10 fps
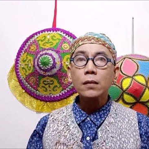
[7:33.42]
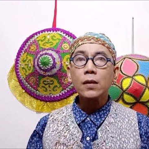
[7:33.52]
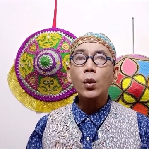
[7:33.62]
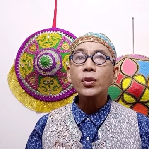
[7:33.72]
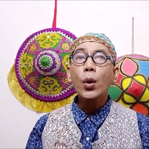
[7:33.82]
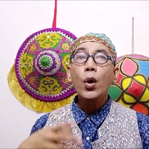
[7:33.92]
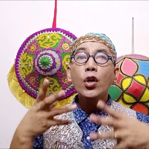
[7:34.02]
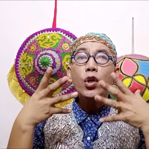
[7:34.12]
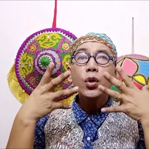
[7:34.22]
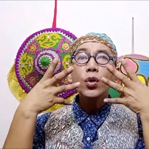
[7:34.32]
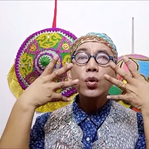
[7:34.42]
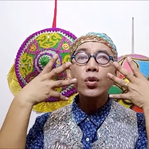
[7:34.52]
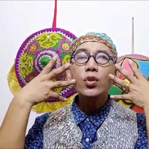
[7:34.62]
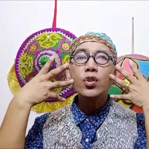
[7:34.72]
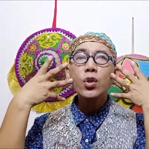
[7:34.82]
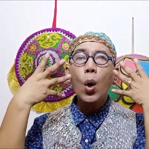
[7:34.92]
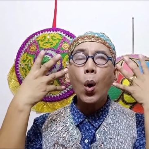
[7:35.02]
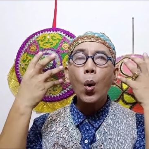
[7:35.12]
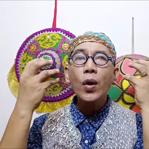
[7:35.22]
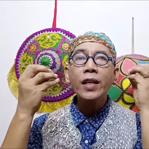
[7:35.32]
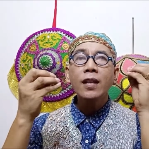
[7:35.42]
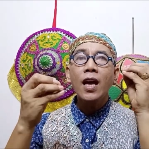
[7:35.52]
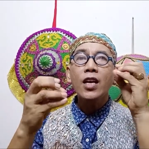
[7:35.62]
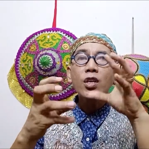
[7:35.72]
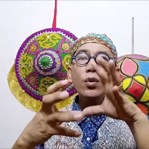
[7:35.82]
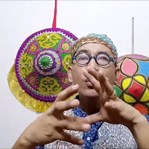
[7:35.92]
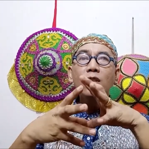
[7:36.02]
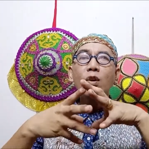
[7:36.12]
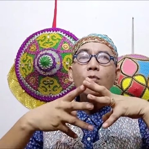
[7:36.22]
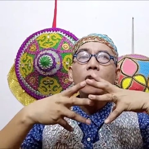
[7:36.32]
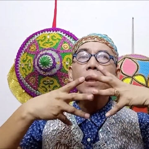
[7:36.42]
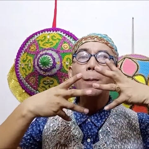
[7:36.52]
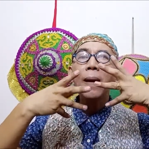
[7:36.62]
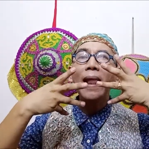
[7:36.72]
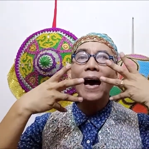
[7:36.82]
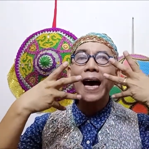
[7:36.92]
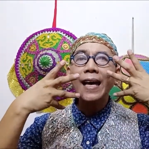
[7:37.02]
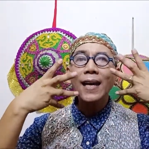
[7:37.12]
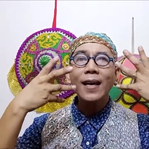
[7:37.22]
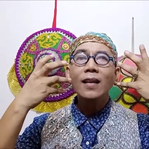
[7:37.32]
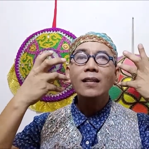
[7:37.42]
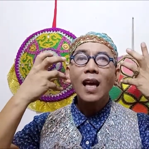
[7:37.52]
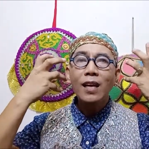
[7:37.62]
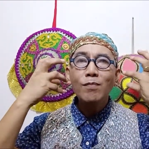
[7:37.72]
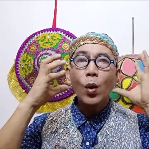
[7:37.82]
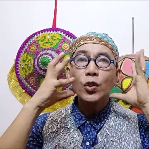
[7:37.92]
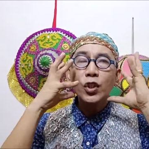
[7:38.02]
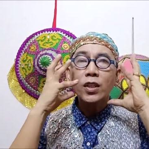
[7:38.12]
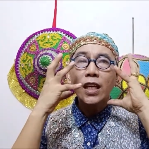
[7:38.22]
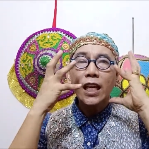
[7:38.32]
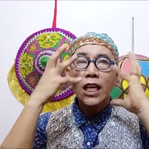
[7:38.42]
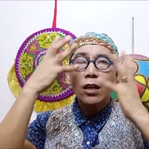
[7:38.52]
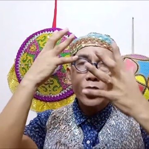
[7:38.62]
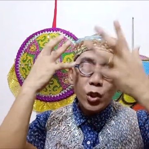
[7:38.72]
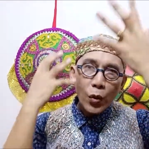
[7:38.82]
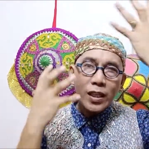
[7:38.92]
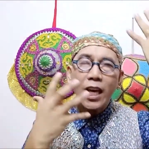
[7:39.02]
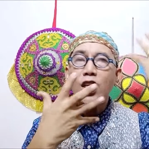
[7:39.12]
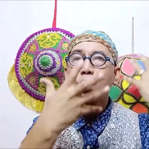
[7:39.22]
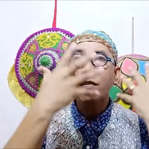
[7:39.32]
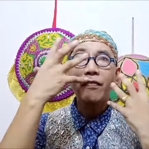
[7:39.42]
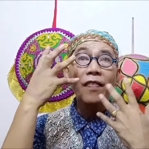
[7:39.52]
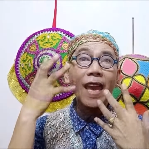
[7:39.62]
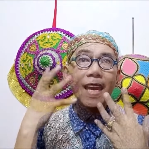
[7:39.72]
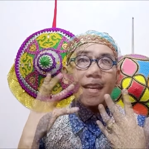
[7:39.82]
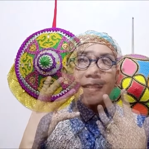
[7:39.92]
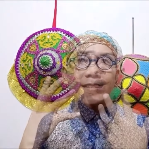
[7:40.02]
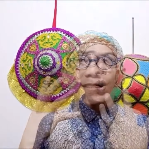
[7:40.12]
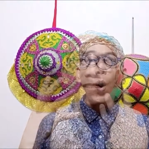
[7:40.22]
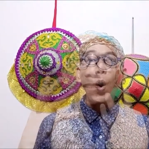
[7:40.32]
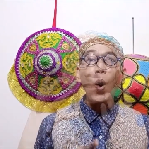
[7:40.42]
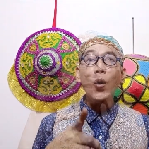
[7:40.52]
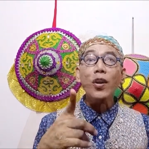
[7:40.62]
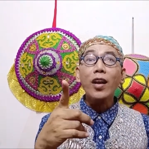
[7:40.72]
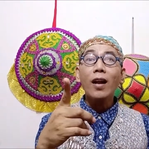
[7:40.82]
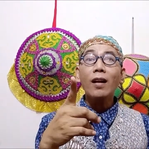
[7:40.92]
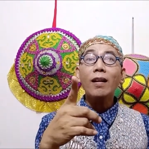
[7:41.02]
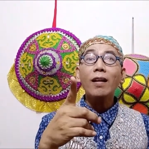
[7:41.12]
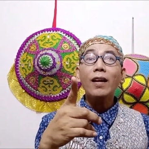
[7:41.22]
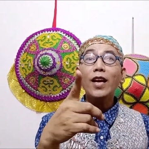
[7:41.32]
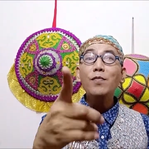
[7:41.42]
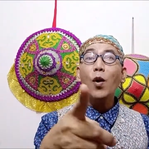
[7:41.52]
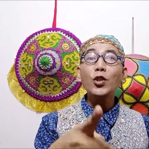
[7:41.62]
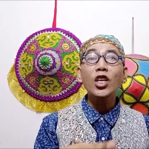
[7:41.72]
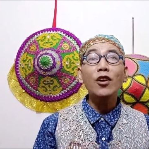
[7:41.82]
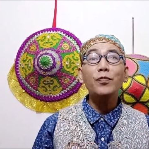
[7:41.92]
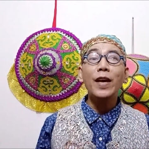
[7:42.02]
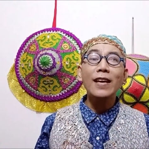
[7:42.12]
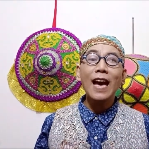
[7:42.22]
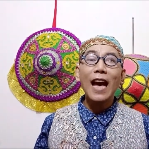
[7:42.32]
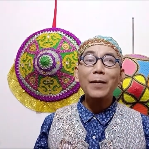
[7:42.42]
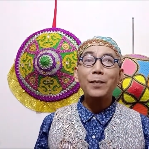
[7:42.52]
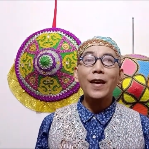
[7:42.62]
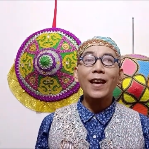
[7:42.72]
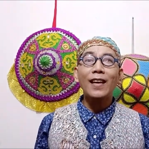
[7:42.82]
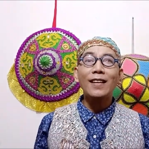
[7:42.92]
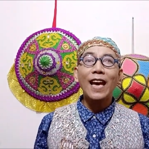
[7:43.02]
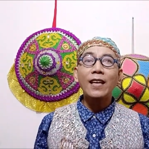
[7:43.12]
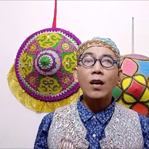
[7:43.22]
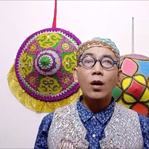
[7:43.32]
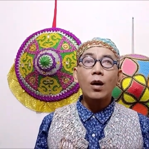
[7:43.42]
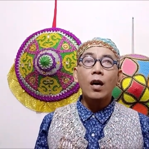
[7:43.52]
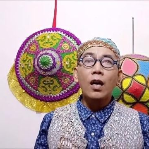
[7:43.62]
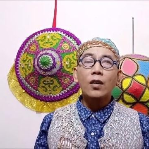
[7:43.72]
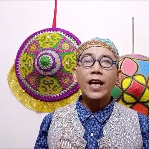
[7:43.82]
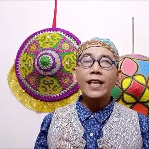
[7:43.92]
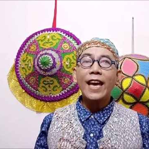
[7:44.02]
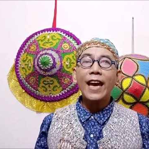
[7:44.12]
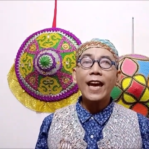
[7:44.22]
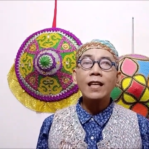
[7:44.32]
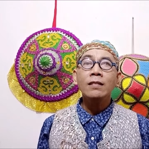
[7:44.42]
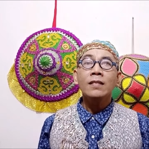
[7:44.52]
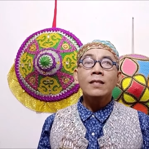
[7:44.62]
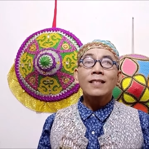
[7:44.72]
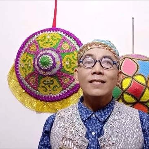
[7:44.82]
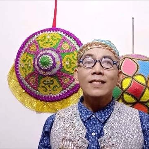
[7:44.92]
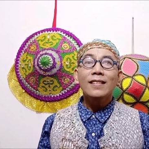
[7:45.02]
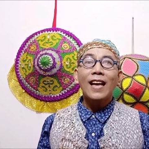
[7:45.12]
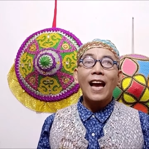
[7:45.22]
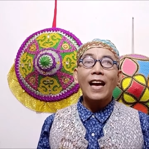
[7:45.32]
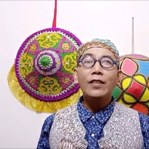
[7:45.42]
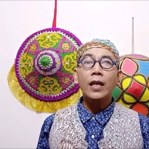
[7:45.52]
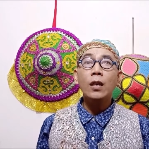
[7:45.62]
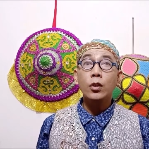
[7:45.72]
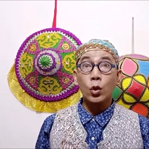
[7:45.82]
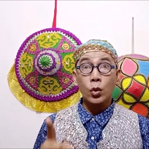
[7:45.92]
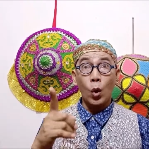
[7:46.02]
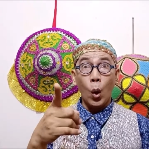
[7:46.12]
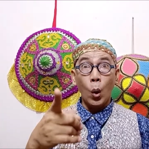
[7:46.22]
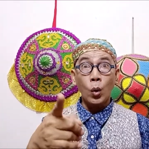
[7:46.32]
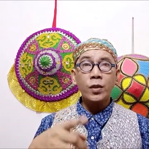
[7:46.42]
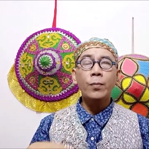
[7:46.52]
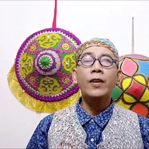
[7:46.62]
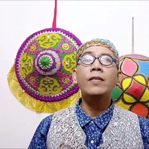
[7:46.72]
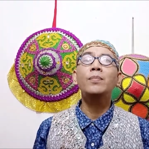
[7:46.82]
No, so you show it, you multiply the emotion, show it in your face. Or emotion of being happy, like, okay, inhale, and then you hold your breath.